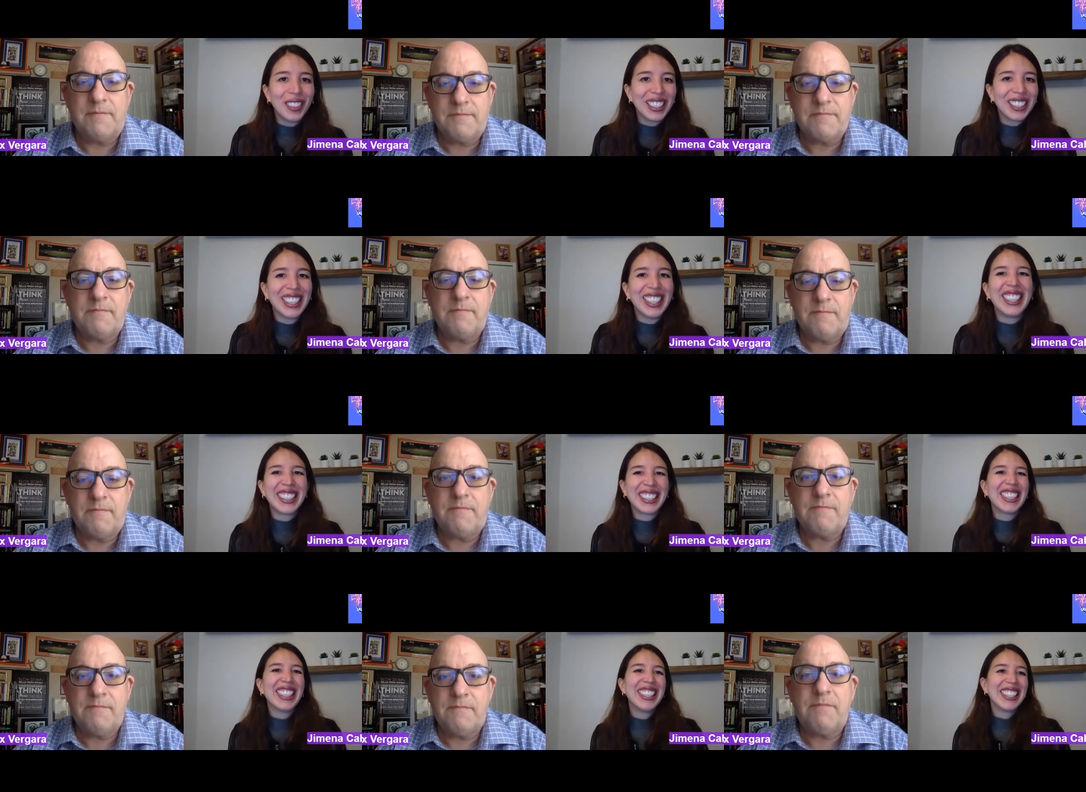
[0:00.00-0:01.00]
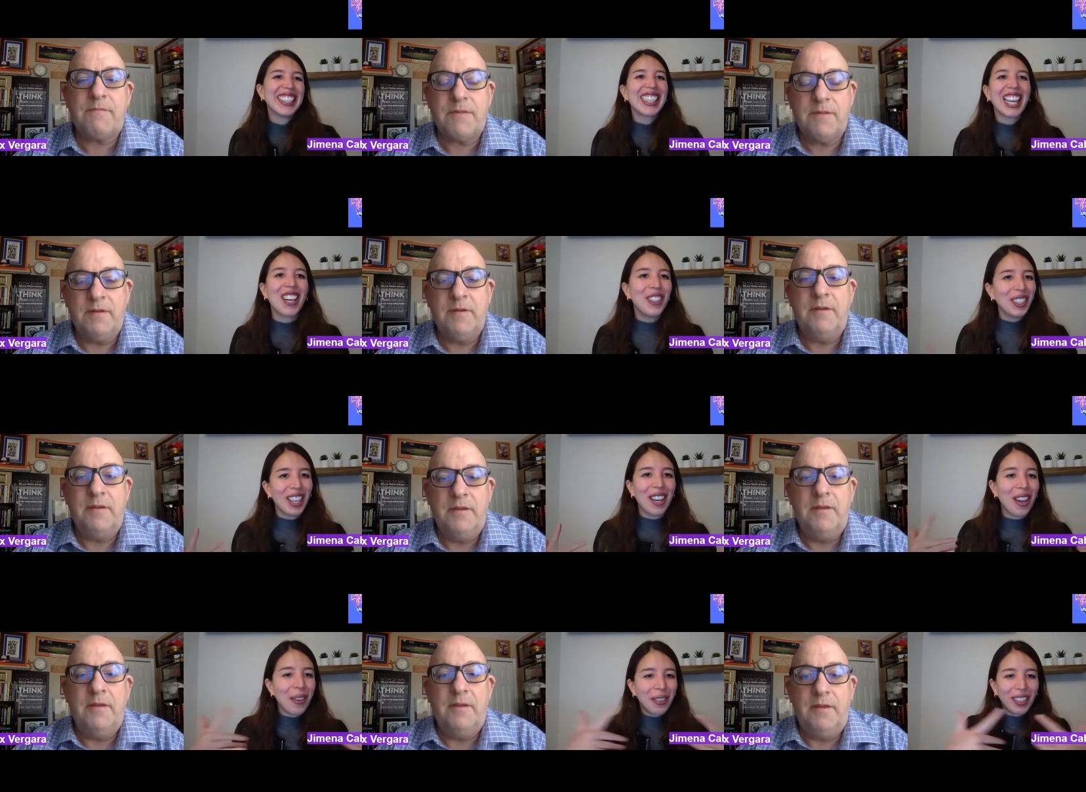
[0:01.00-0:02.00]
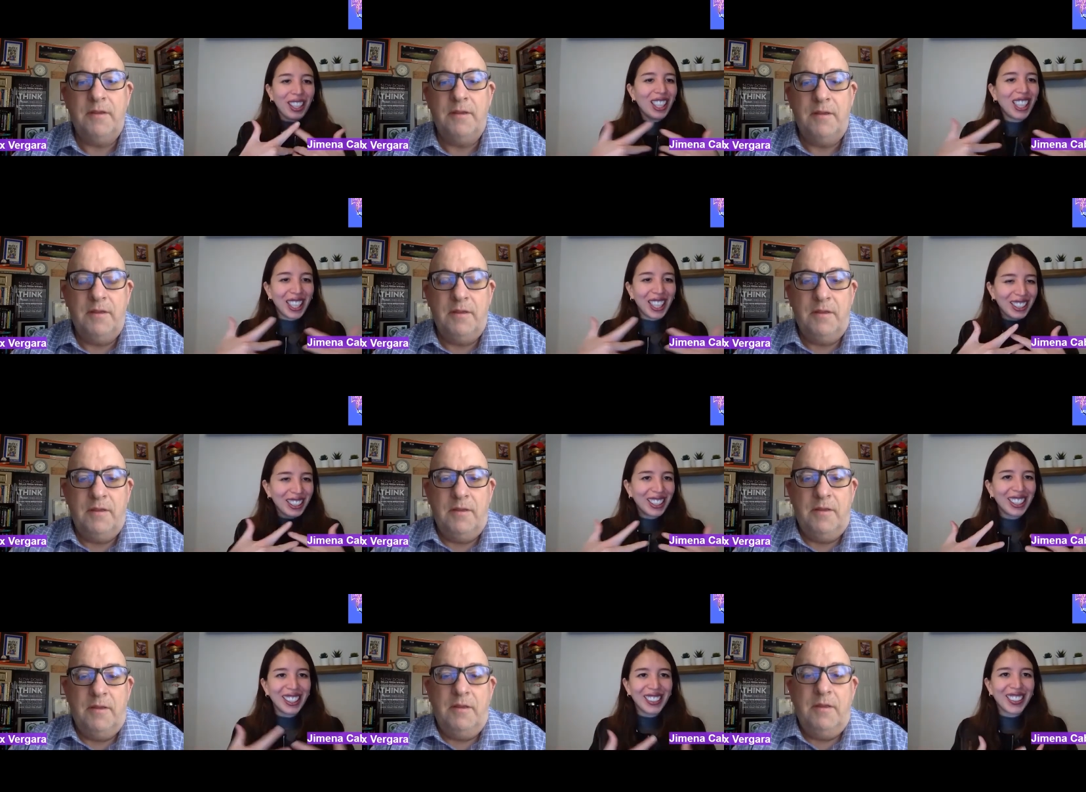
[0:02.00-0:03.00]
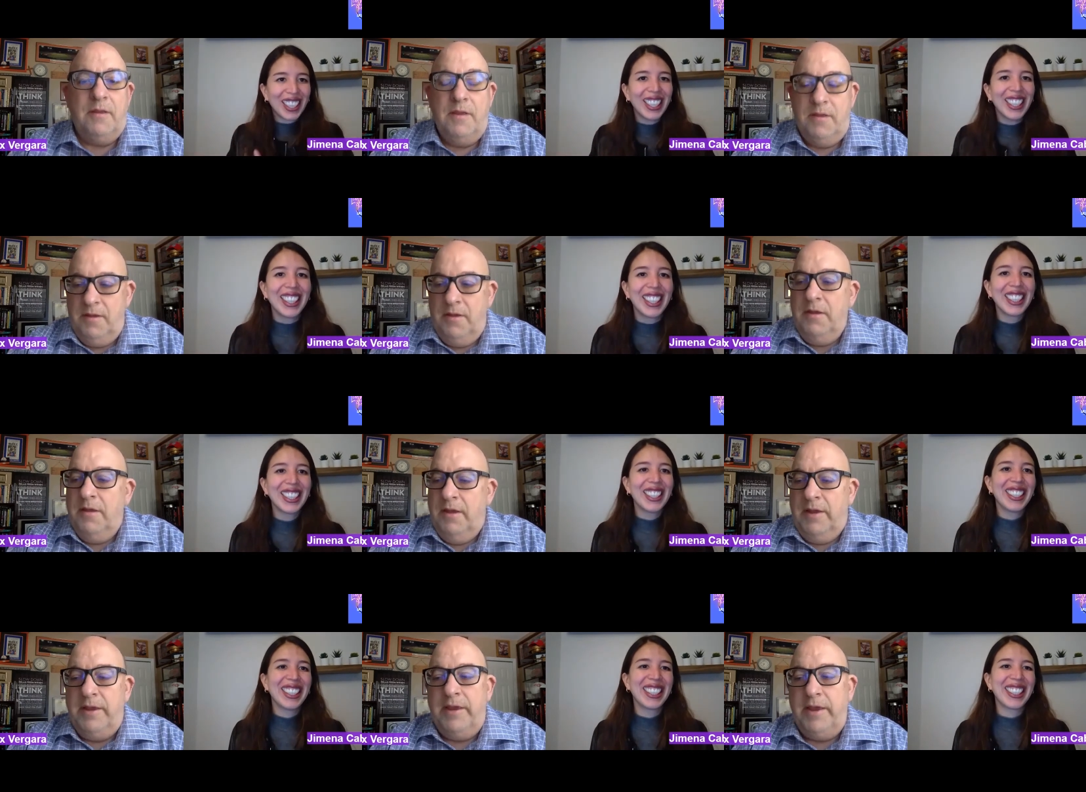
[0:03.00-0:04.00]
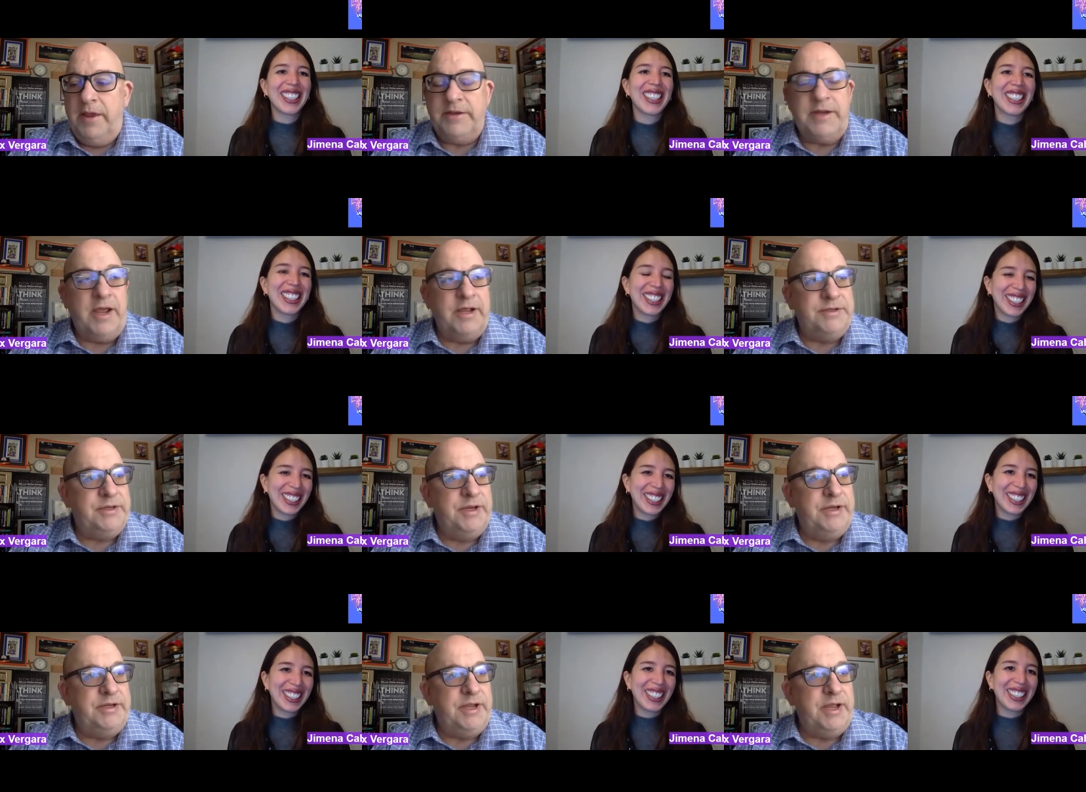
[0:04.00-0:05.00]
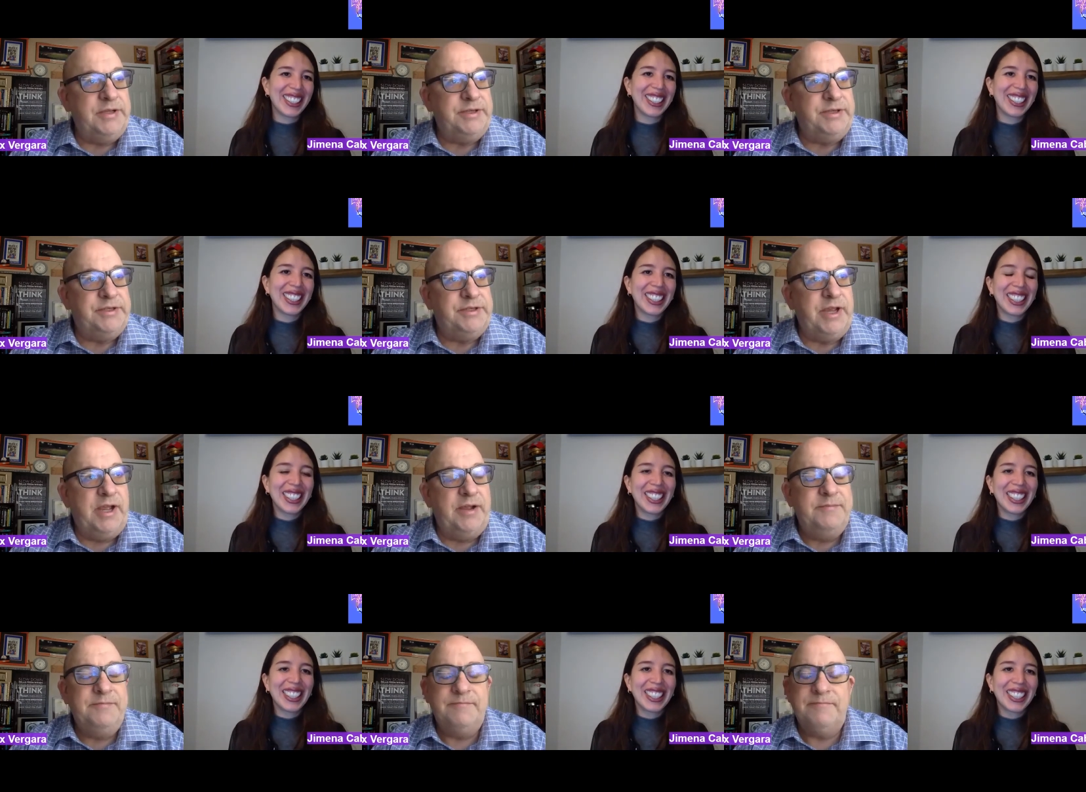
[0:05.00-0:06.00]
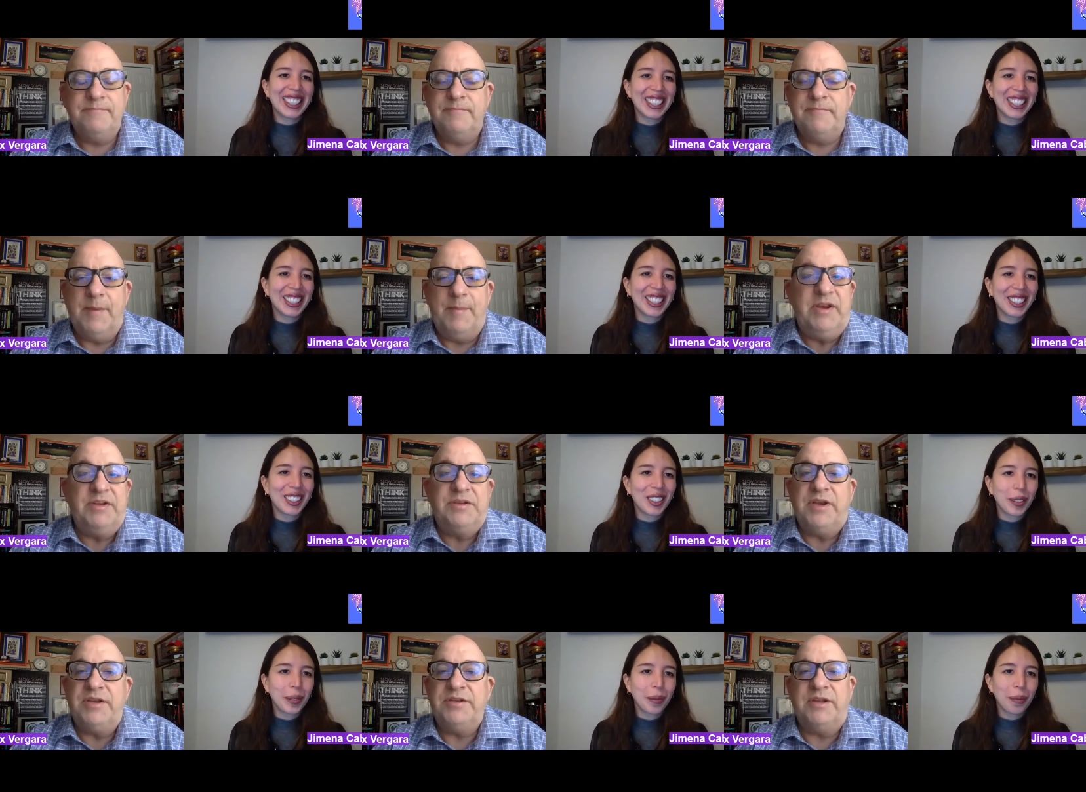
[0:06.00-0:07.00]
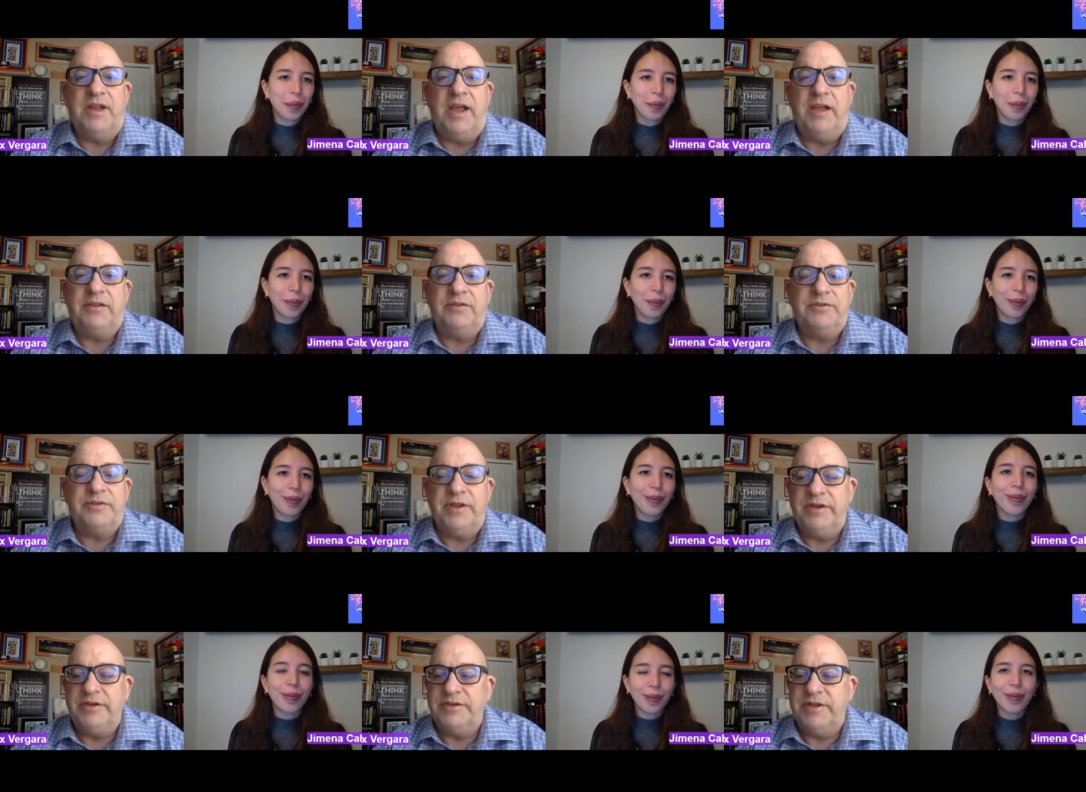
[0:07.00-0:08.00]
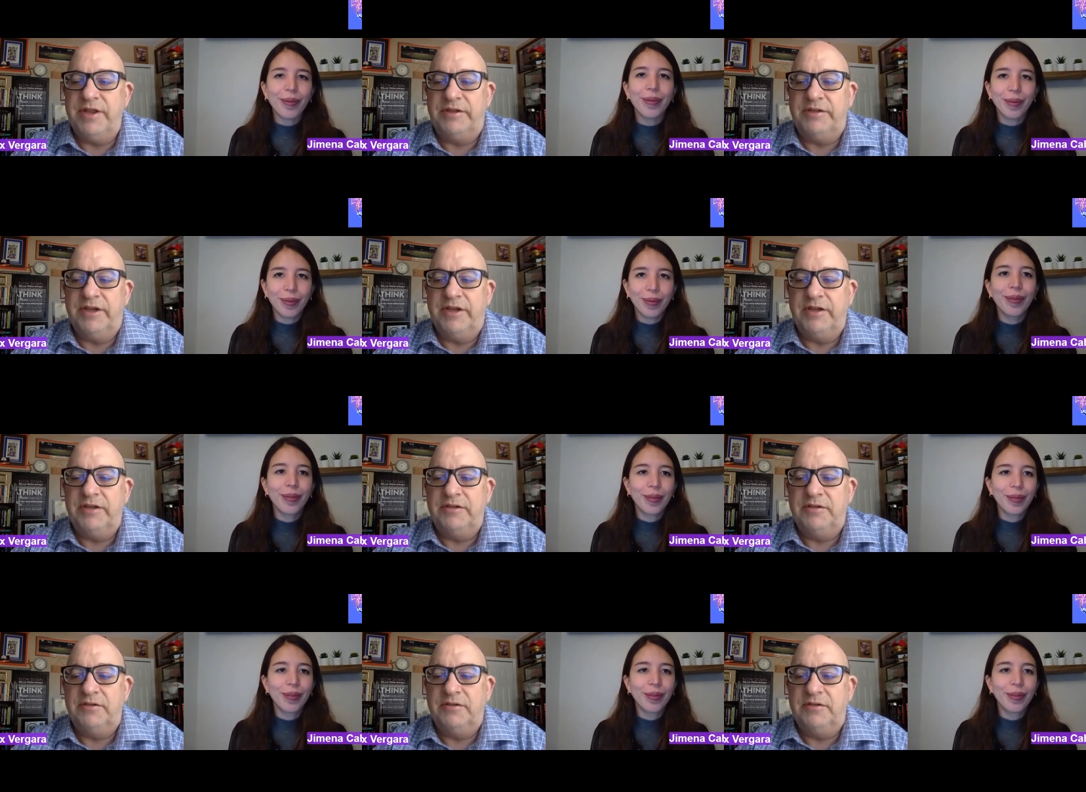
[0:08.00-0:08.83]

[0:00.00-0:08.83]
Speaker 1: business. how how everything links, right?
Speaker 2: It does. It does. It's. Uh, I mean, it's changed a lot. There's things that uh,